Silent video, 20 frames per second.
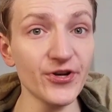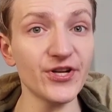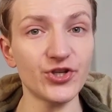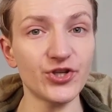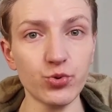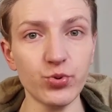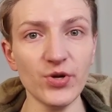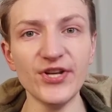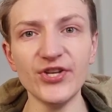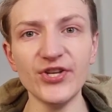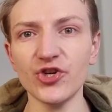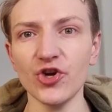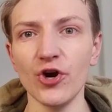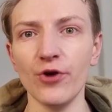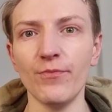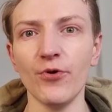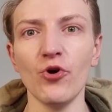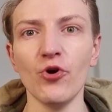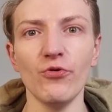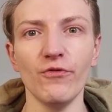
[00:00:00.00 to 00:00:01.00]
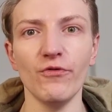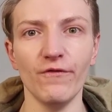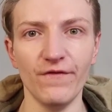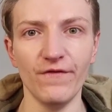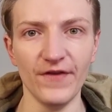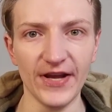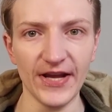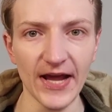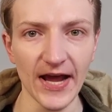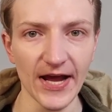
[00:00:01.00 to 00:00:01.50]
twin-turbo
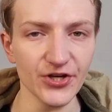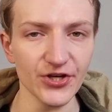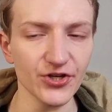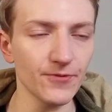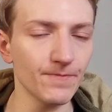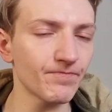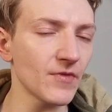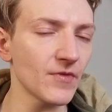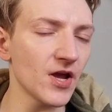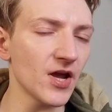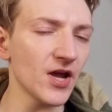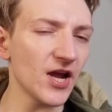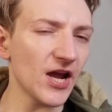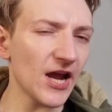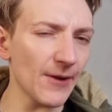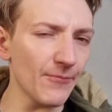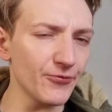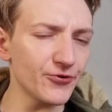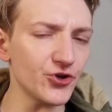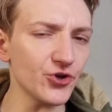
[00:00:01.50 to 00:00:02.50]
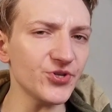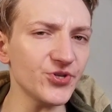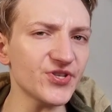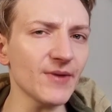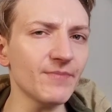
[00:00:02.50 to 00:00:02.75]
V8. It produces some